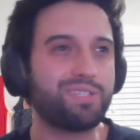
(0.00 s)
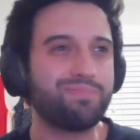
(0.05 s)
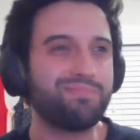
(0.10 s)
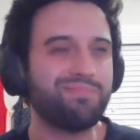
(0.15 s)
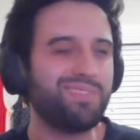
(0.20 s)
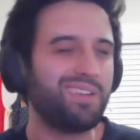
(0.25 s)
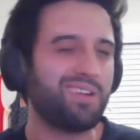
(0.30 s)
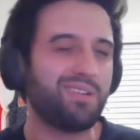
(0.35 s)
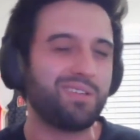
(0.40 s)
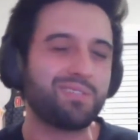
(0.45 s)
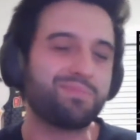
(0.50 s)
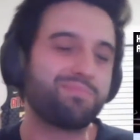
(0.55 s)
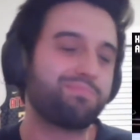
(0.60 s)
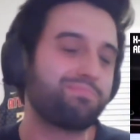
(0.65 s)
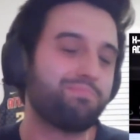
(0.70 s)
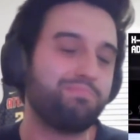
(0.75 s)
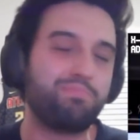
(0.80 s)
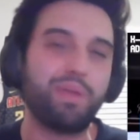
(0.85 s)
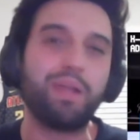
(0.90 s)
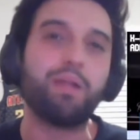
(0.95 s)
And he's
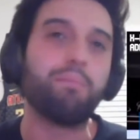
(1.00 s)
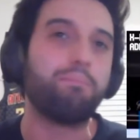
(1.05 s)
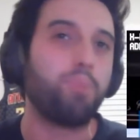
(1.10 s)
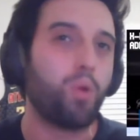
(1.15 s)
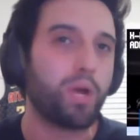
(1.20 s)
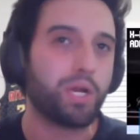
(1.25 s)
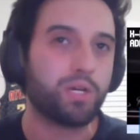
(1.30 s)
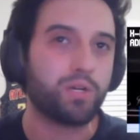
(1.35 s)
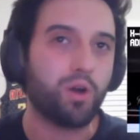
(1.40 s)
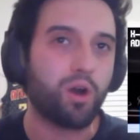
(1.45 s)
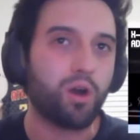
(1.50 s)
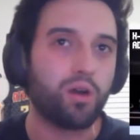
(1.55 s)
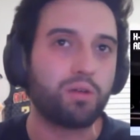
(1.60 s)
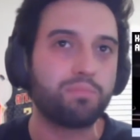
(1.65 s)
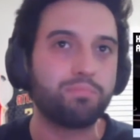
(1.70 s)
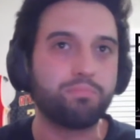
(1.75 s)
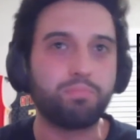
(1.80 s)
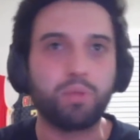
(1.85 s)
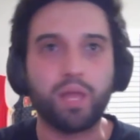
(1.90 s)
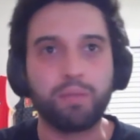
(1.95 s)
been a point guard,
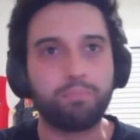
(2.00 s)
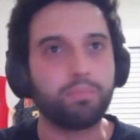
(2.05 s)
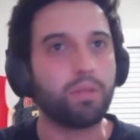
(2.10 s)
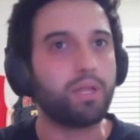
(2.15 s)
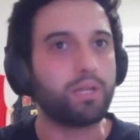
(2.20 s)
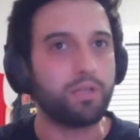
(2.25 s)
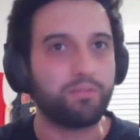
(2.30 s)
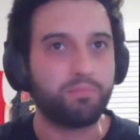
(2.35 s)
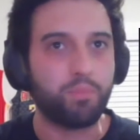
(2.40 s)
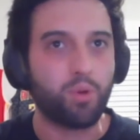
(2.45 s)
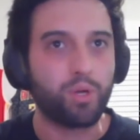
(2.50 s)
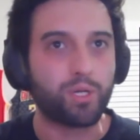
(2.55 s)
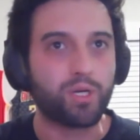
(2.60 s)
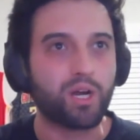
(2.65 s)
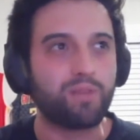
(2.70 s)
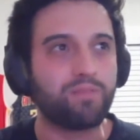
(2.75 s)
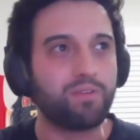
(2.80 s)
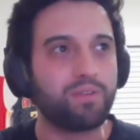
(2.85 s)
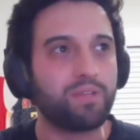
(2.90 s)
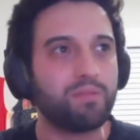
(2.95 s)
played plenty of point
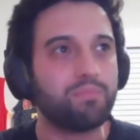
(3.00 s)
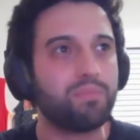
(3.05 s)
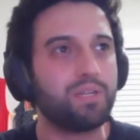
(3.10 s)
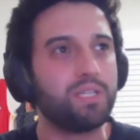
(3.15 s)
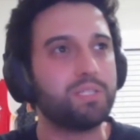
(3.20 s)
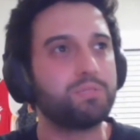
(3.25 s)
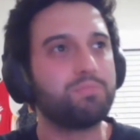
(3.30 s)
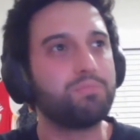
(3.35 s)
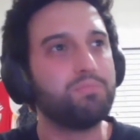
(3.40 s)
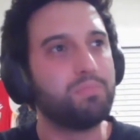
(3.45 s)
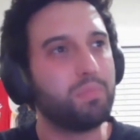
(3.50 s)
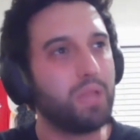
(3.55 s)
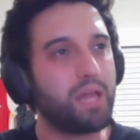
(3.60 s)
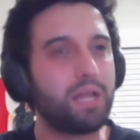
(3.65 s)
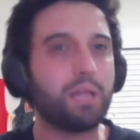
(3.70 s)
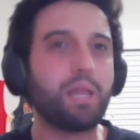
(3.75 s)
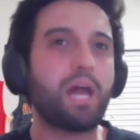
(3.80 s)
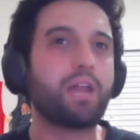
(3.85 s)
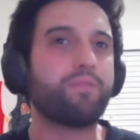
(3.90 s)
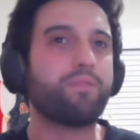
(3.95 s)
guard for them, but he's
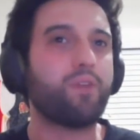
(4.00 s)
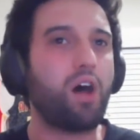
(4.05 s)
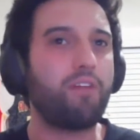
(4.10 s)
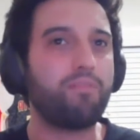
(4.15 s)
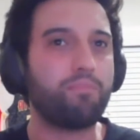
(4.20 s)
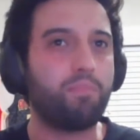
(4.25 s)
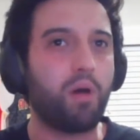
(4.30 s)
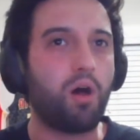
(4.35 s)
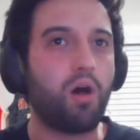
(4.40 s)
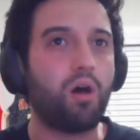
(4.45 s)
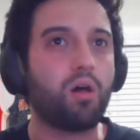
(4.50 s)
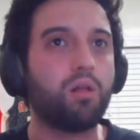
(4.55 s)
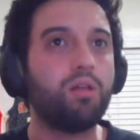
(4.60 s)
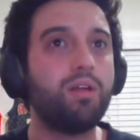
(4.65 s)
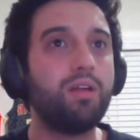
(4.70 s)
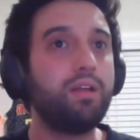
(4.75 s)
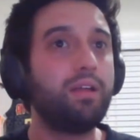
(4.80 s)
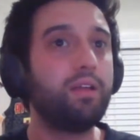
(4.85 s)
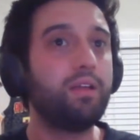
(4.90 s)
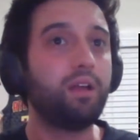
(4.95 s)
played a lot of
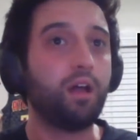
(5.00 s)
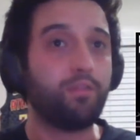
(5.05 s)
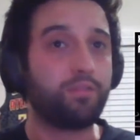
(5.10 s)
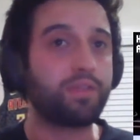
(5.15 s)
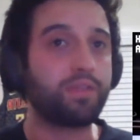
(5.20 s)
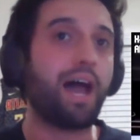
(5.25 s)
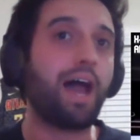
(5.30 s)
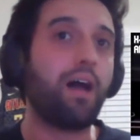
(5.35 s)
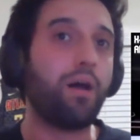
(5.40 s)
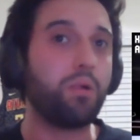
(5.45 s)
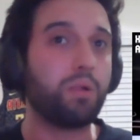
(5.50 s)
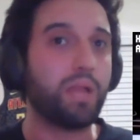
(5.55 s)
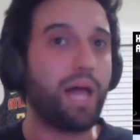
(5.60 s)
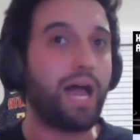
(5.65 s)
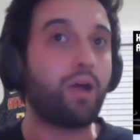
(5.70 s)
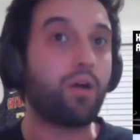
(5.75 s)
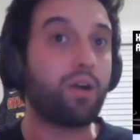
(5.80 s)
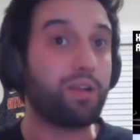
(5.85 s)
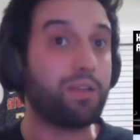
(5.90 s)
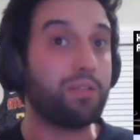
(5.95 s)
off-ball of Kyle
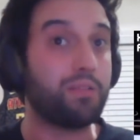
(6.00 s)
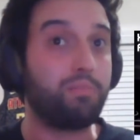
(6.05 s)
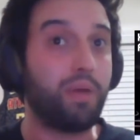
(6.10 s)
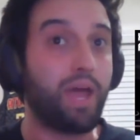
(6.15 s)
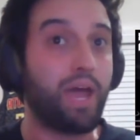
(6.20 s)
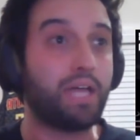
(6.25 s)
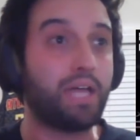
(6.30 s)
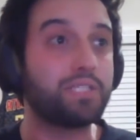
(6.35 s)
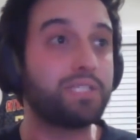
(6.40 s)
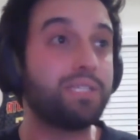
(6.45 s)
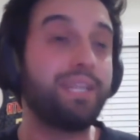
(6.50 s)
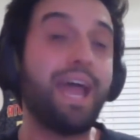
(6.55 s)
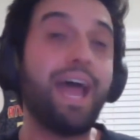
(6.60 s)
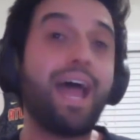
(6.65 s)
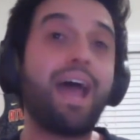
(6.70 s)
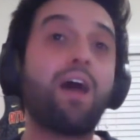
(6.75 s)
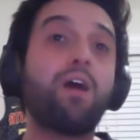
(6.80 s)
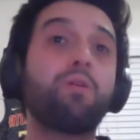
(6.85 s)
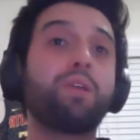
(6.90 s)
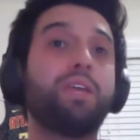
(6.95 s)
Lowry in the past.
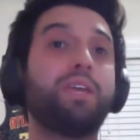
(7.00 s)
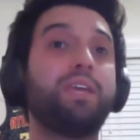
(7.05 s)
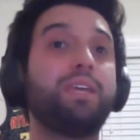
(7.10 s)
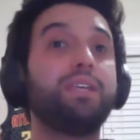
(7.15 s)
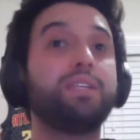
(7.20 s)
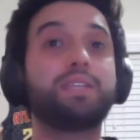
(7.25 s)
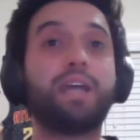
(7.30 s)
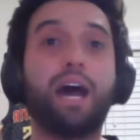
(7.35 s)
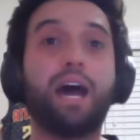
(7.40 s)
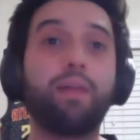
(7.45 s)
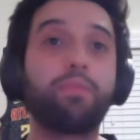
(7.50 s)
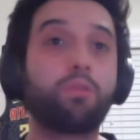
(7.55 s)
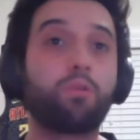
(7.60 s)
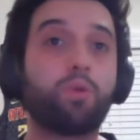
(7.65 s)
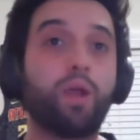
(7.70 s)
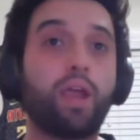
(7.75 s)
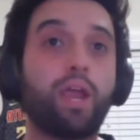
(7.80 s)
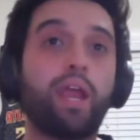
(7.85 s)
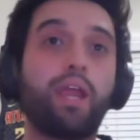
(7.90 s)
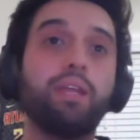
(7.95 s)
Now he's got the
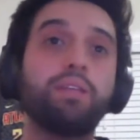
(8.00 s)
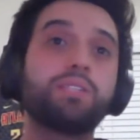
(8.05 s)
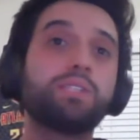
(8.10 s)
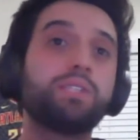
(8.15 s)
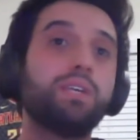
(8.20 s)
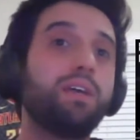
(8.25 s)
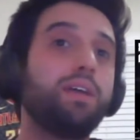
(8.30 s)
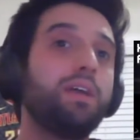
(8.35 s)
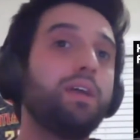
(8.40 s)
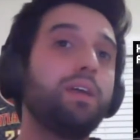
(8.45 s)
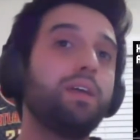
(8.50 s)
reins.